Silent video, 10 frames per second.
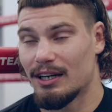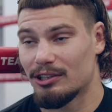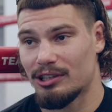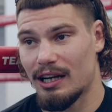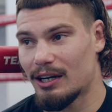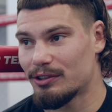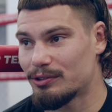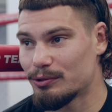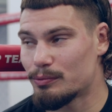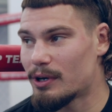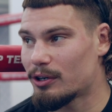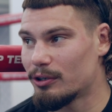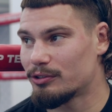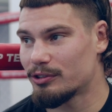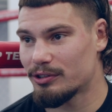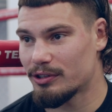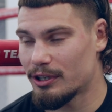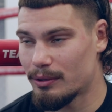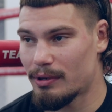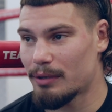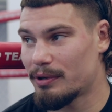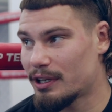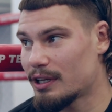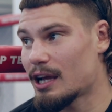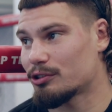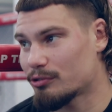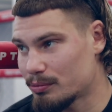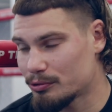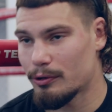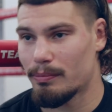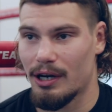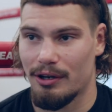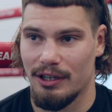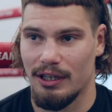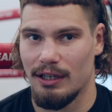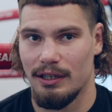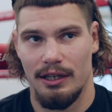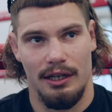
Shout out to all my coaches, Brad Pickett, Ash Grimshaw, Barry Healy,